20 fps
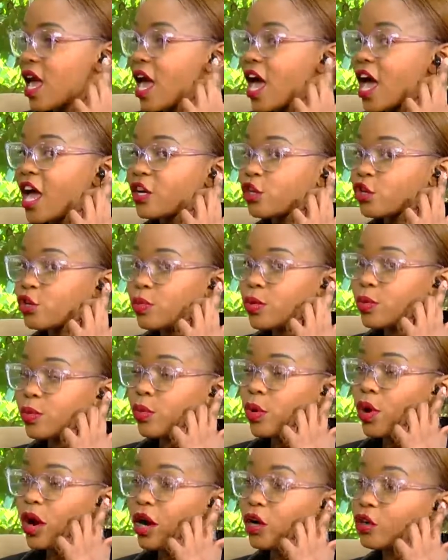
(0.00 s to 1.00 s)
And you
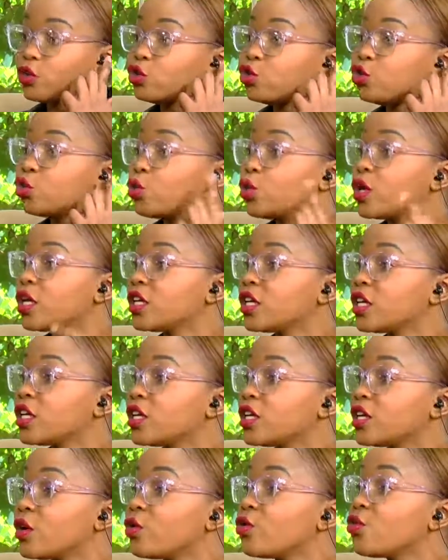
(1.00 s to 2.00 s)
people are doing
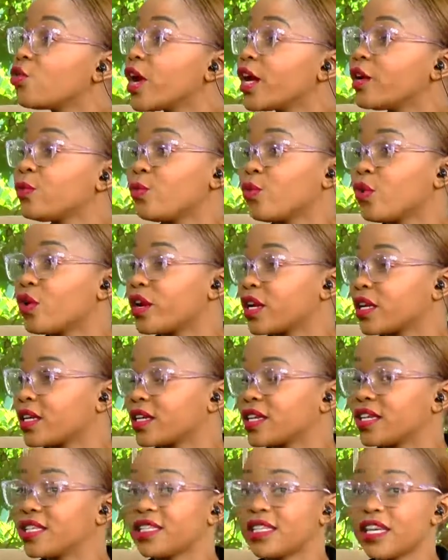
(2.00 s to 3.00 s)
great work.
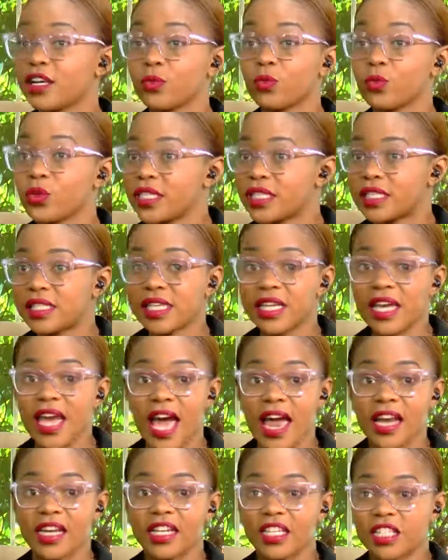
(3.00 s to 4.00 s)
It's that we see
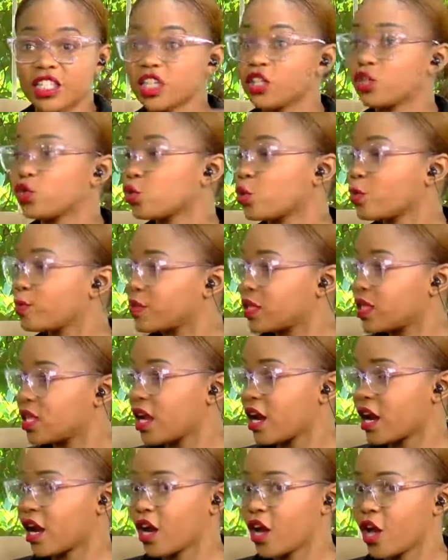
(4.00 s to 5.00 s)
and it just stops
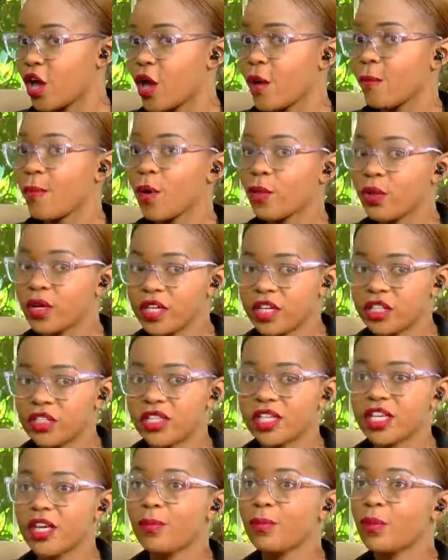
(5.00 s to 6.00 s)
there, but we need to
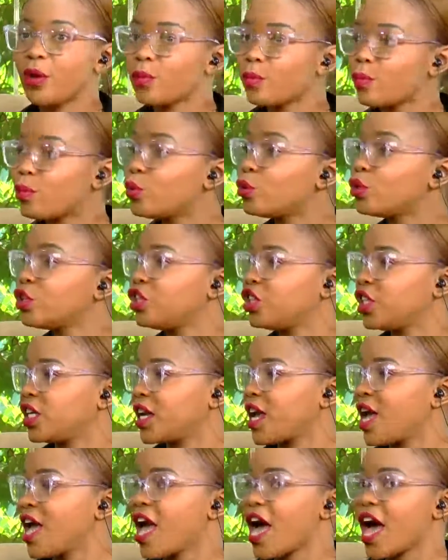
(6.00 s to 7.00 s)
keep on pushing
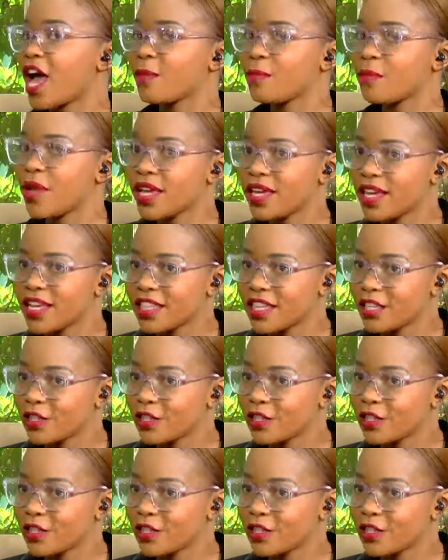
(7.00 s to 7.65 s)
and making these